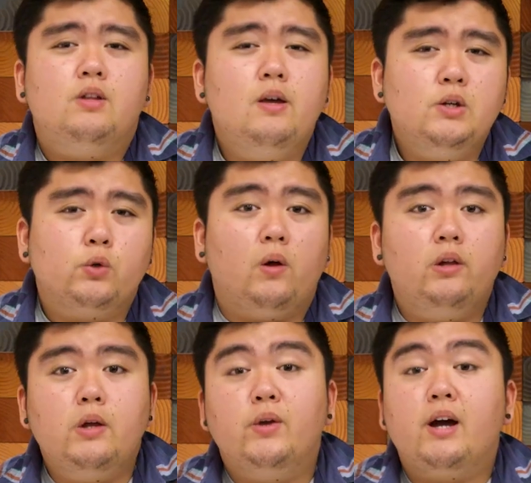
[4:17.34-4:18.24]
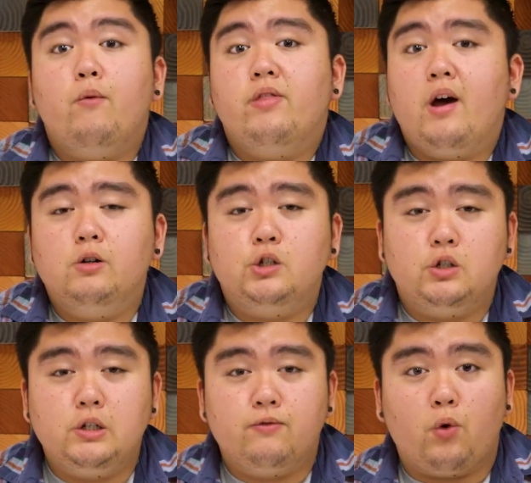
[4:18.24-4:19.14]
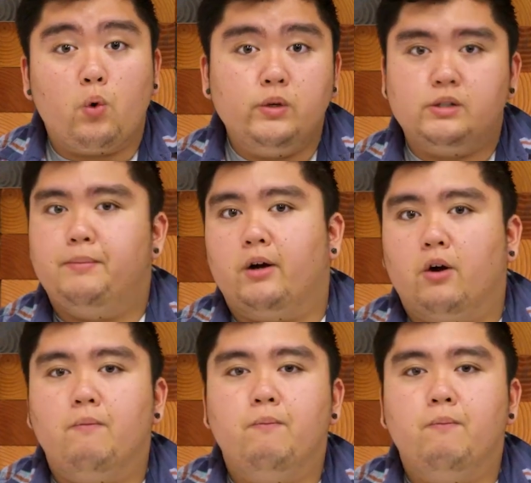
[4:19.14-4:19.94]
the image quality we got with the LG G4 was better.